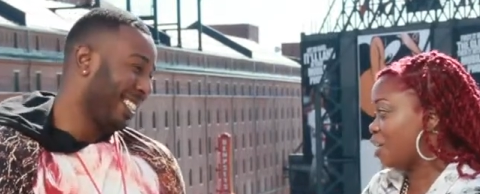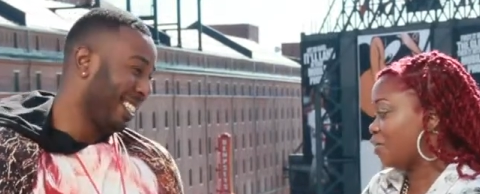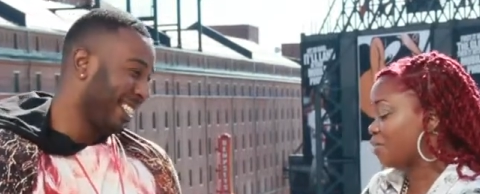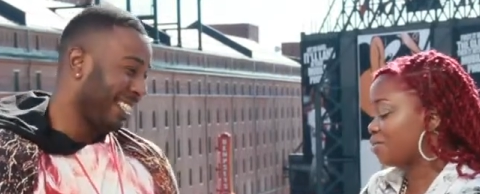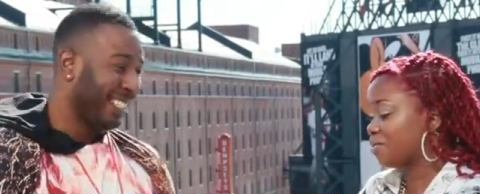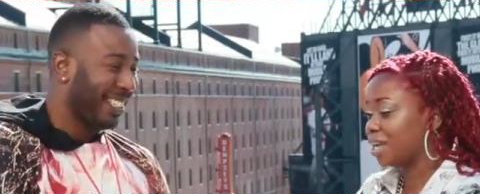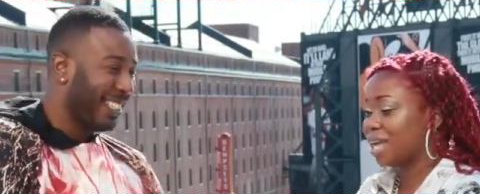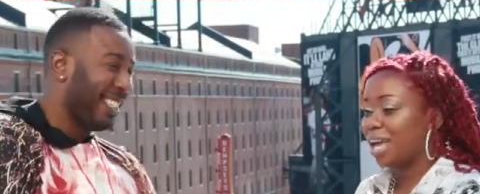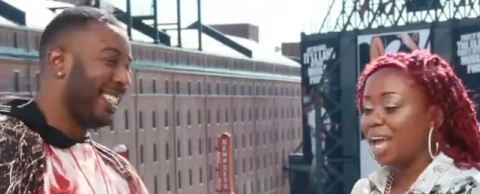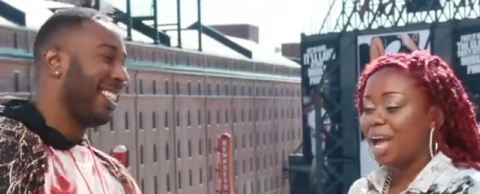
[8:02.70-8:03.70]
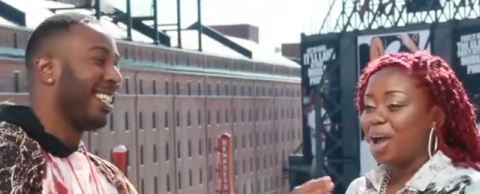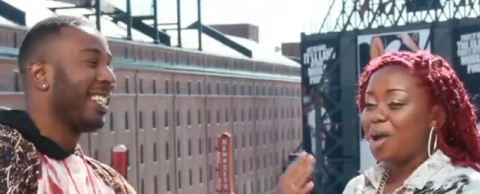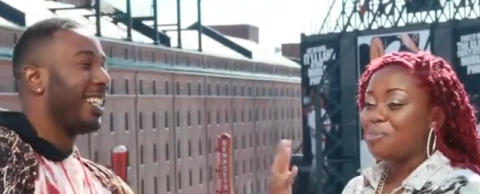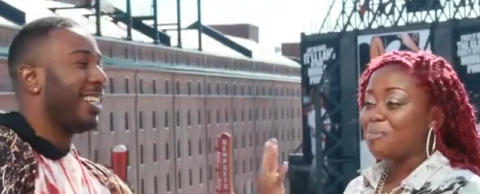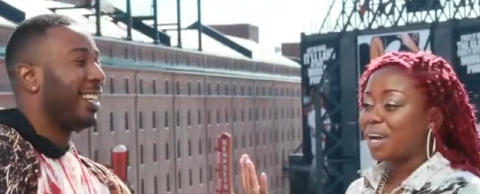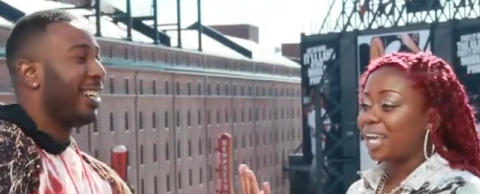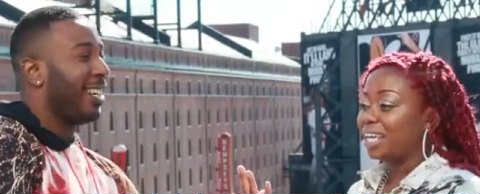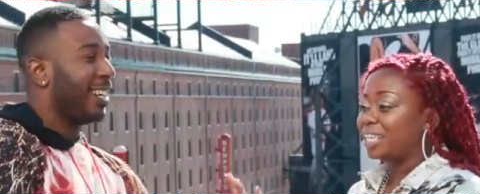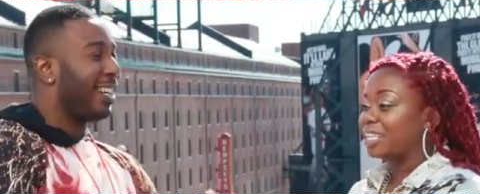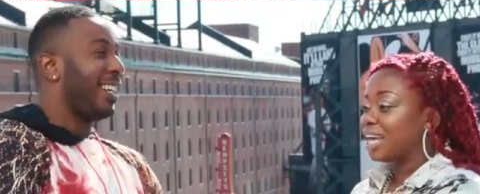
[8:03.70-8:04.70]
Speaker 1: myself.
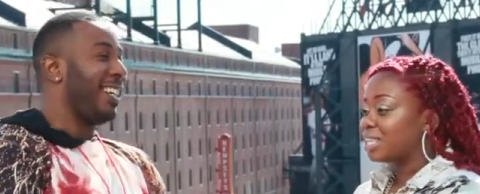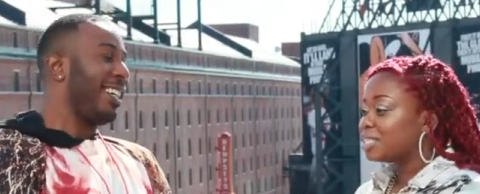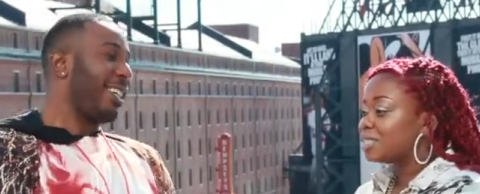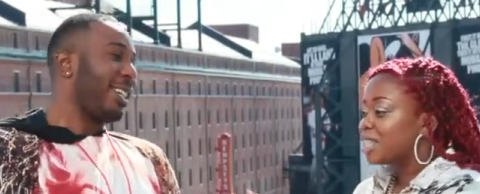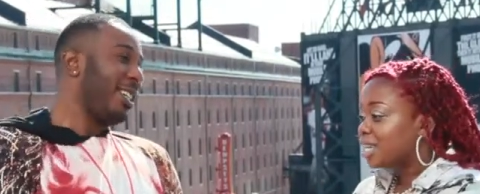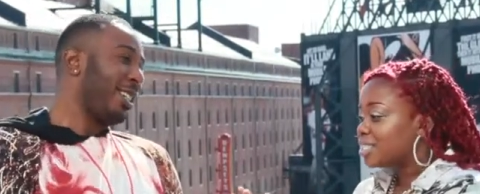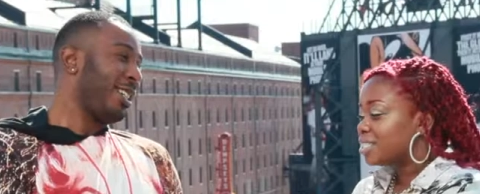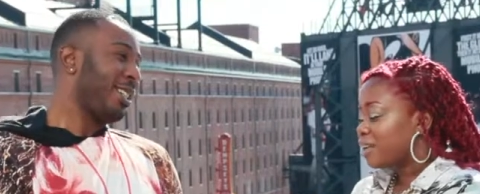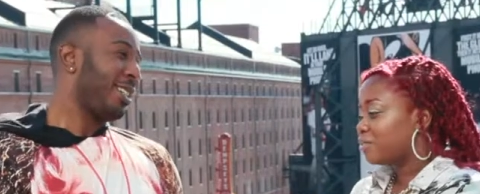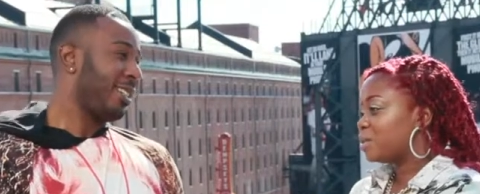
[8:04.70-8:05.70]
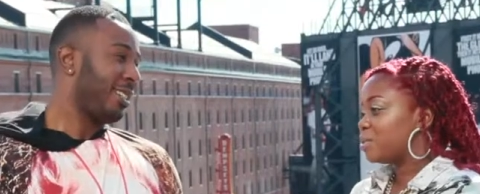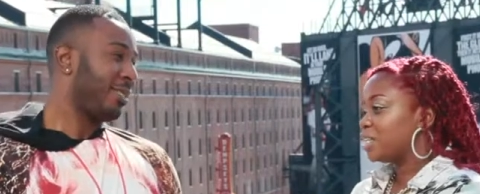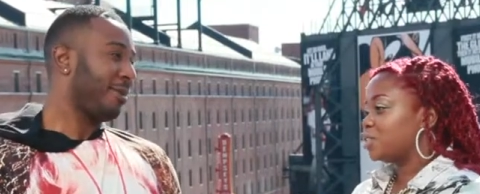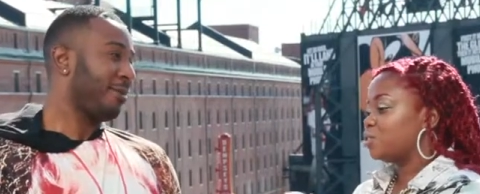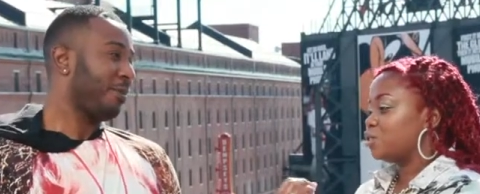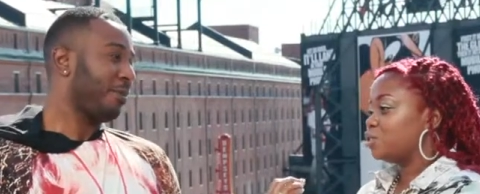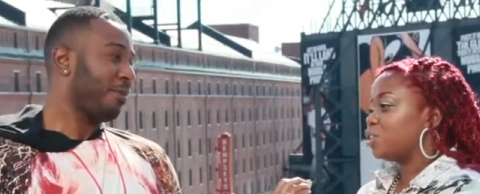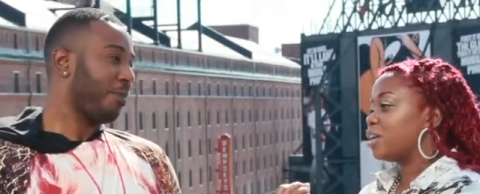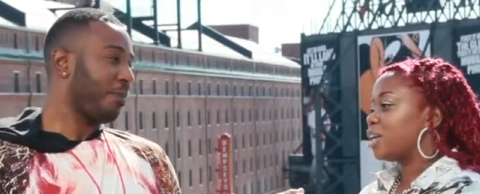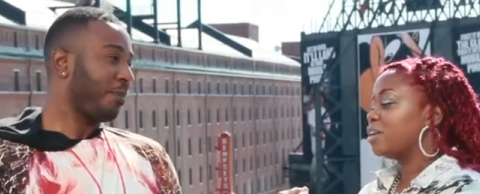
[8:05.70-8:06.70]
but that's that's definitely what it
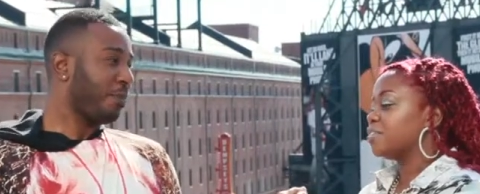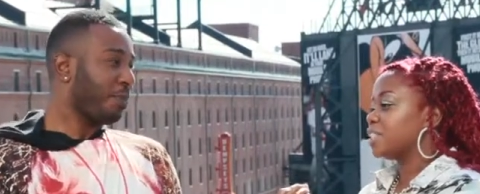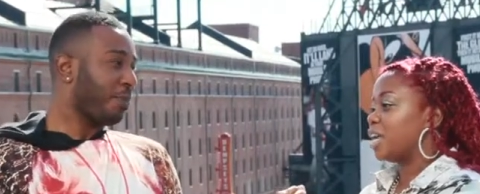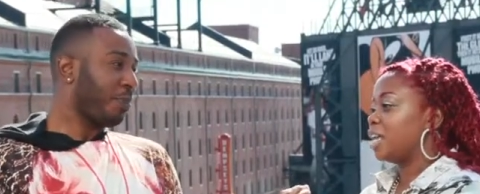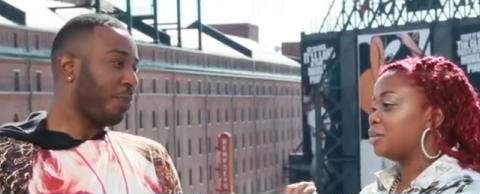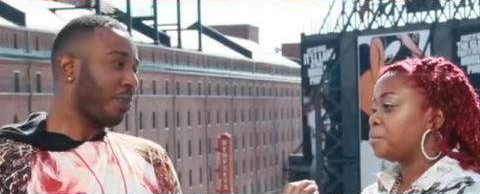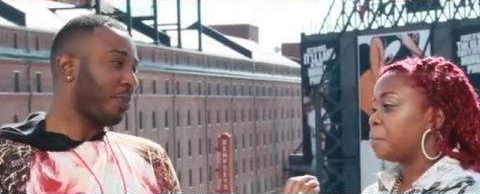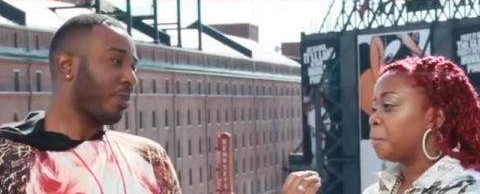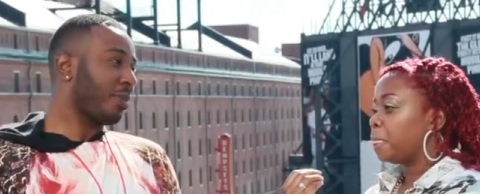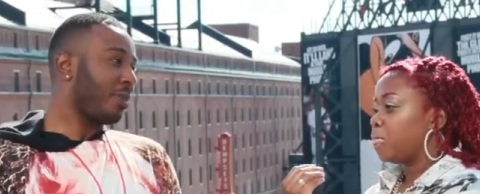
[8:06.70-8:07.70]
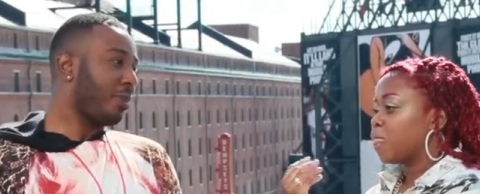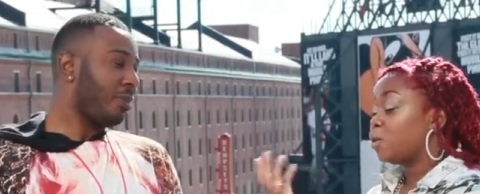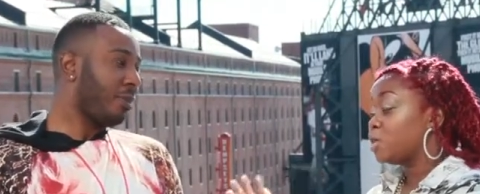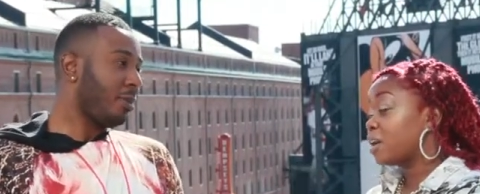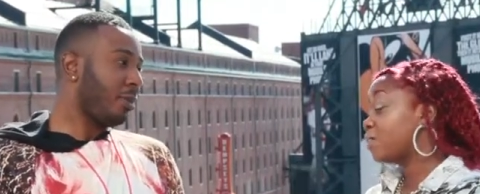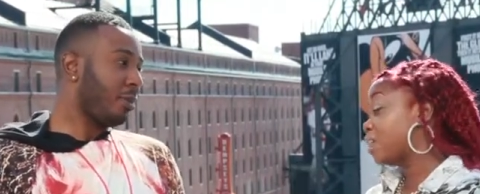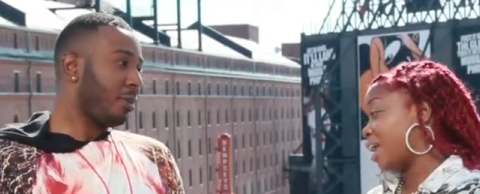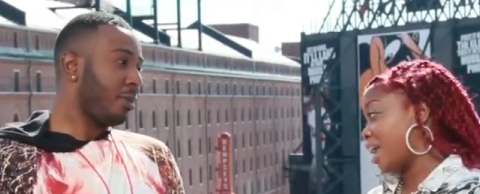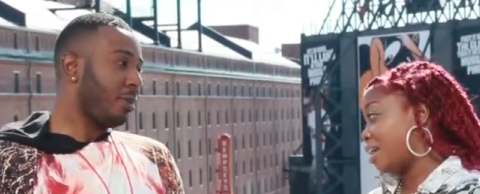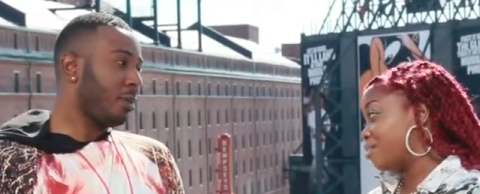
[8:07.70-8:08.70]
is. You use your gifts and
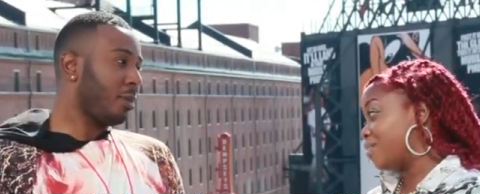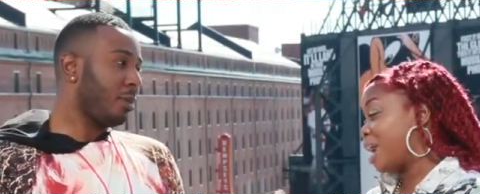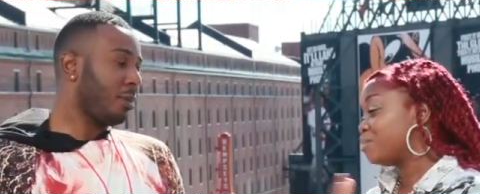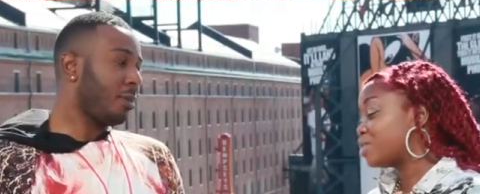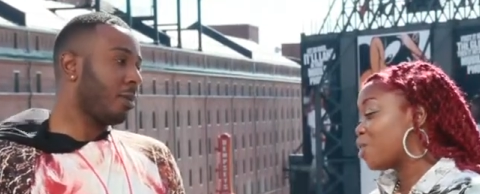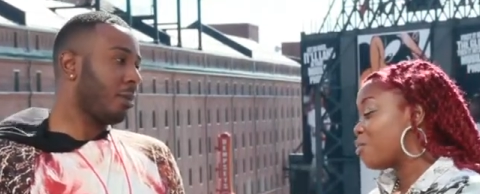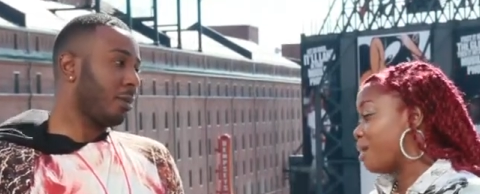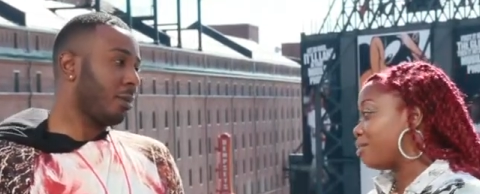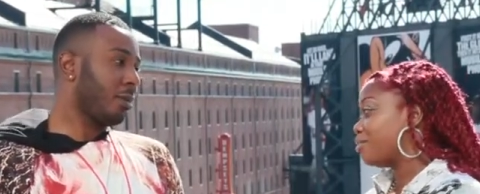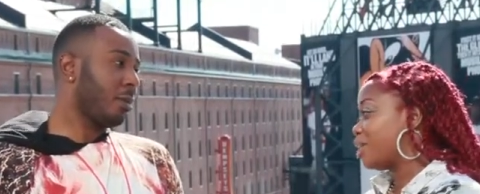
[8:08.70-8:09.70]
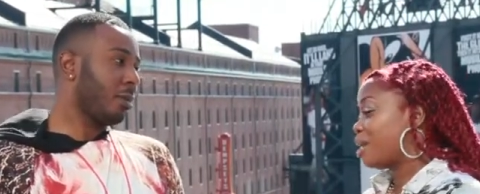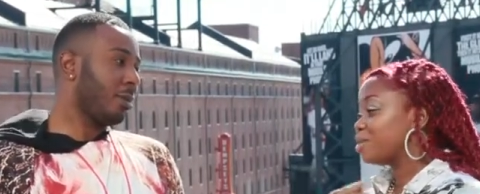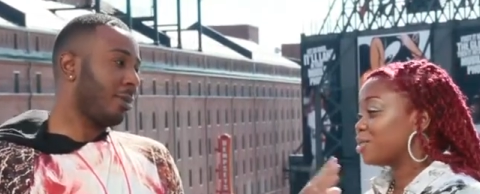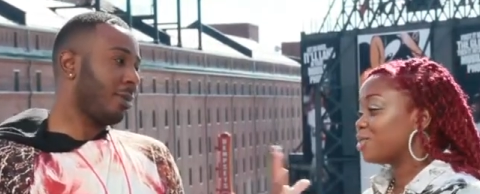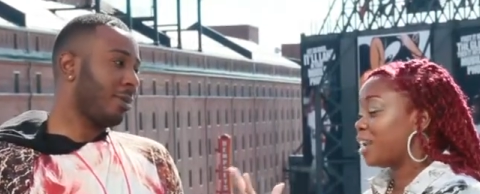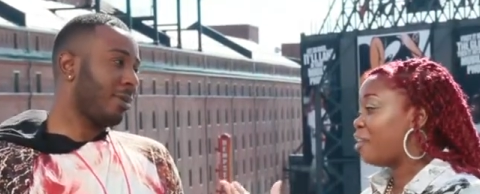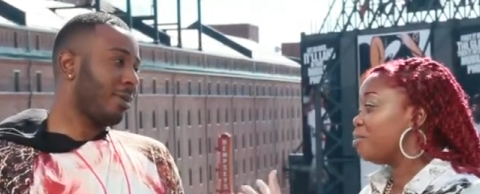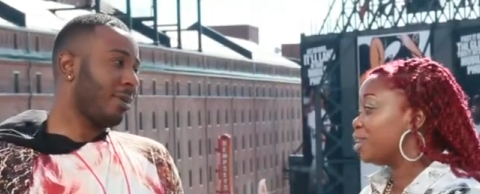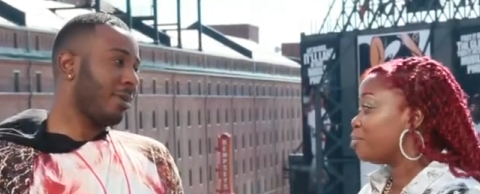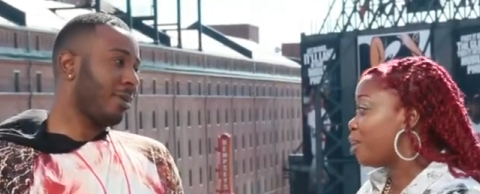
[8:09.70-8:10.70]
you definitely have. I'm so proud of you. I'm
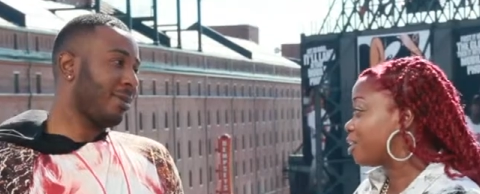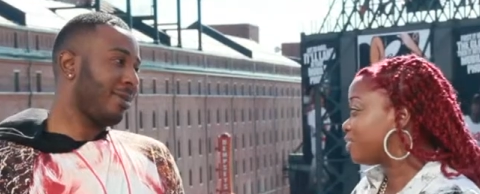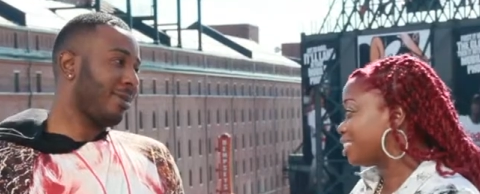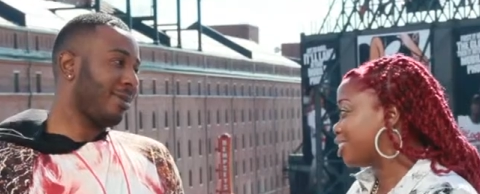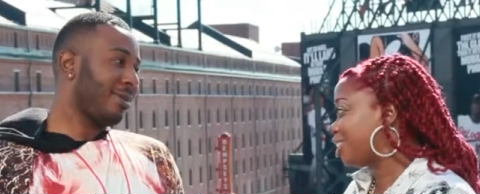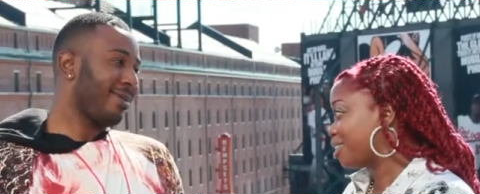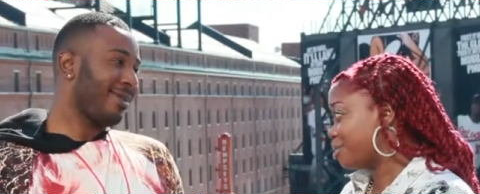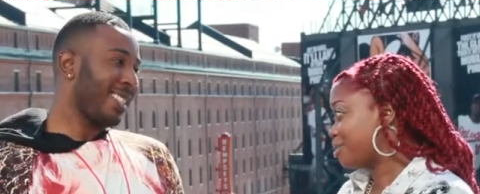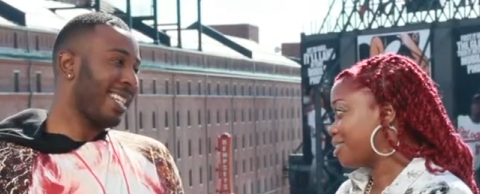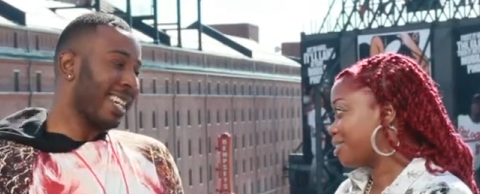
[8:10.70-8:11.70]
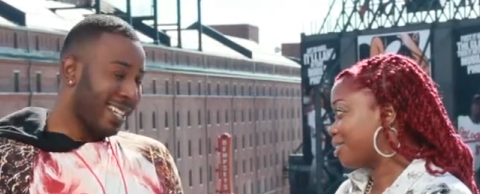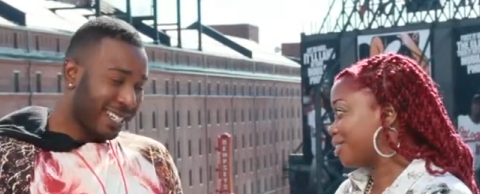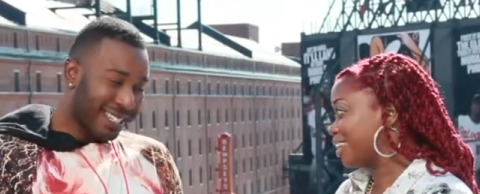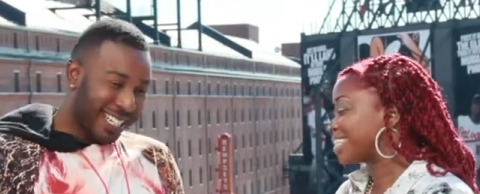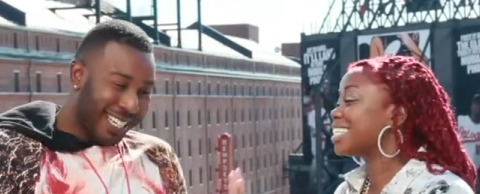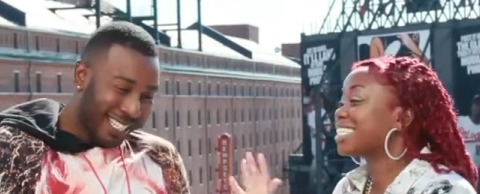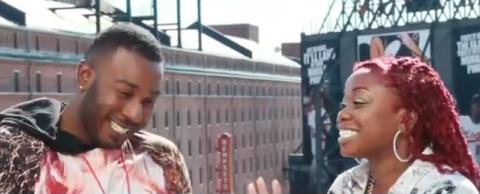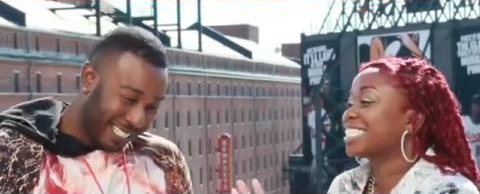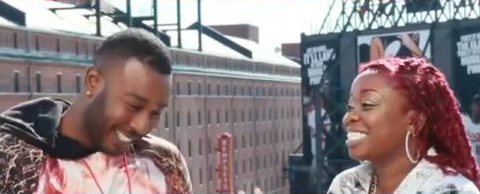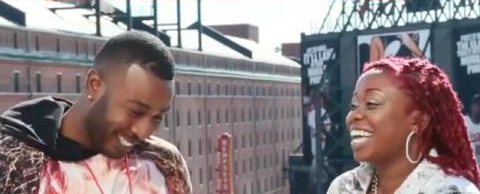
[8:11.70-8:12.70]
so glad I've been a part of this journey with yes.
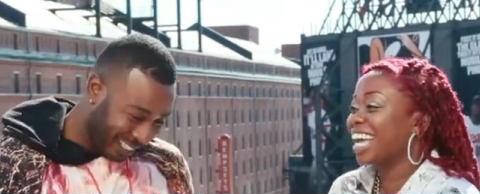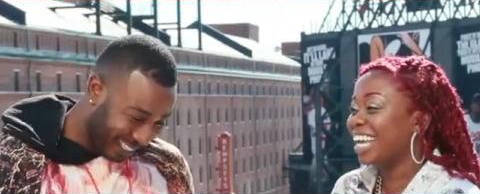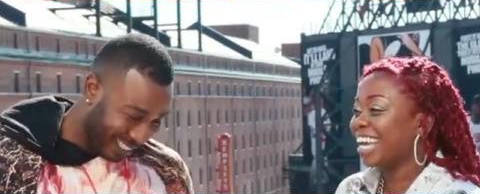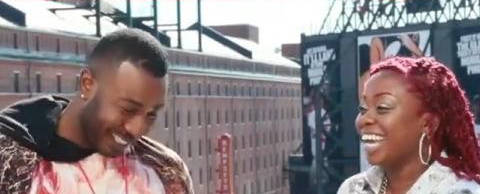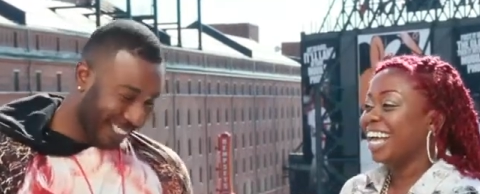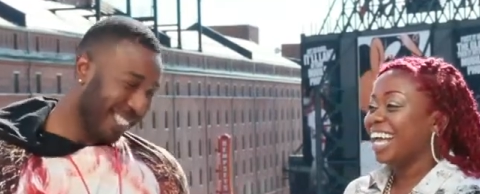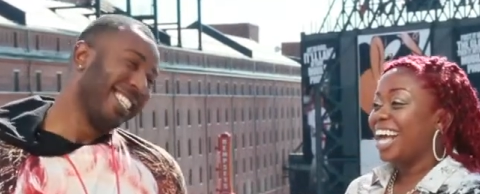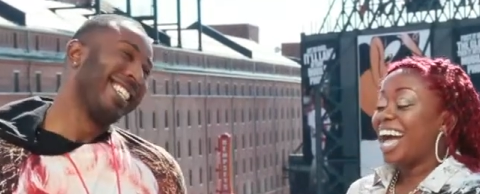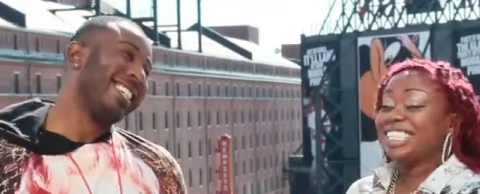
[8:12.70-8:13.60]
you. Because it's just like,